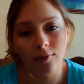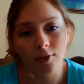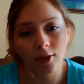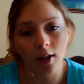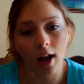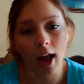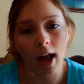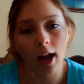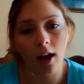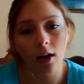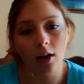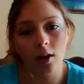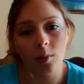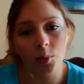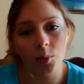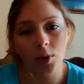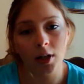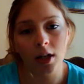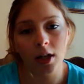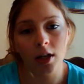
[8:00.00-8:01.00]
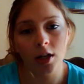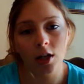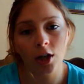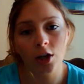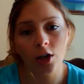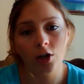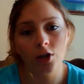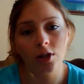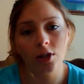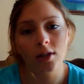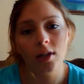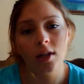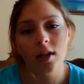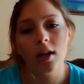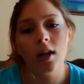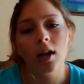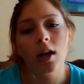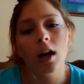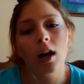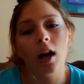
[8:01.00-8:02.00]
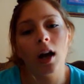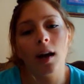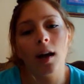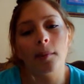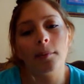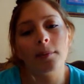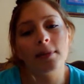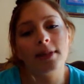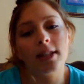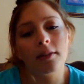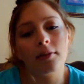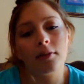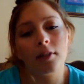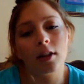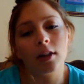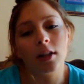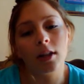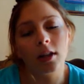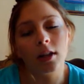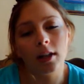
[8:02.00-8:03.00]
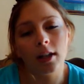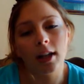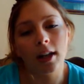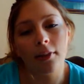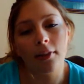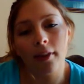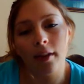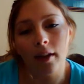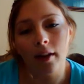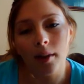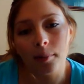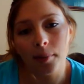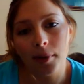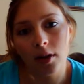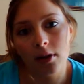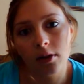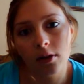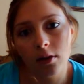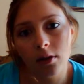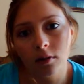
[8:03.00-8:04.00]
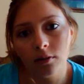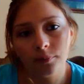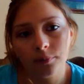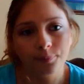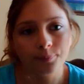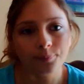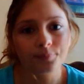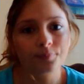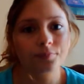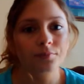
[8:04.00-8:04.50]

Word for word: for like a couple years, I'm definitely gonna get that epidural